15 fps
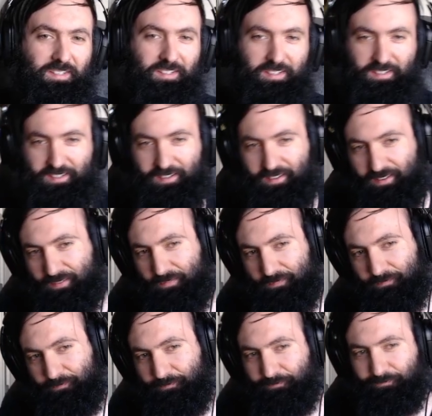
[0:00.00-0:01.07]
Um,
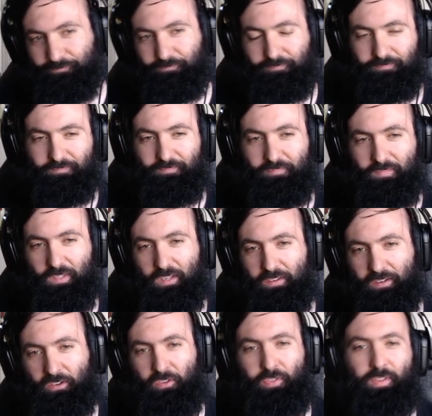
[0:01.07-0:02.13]

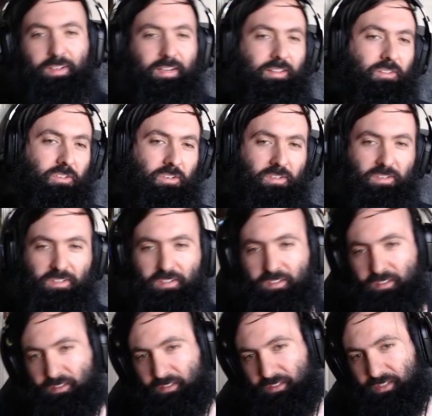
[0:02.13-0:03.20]
another thing I learned
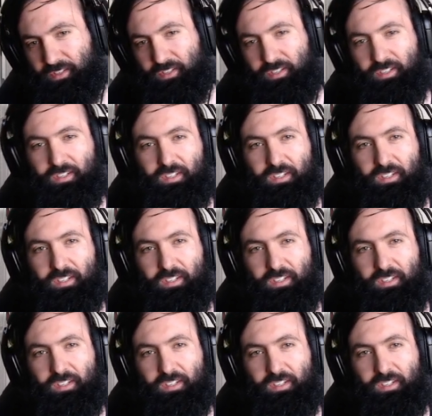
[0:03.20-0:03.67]
is,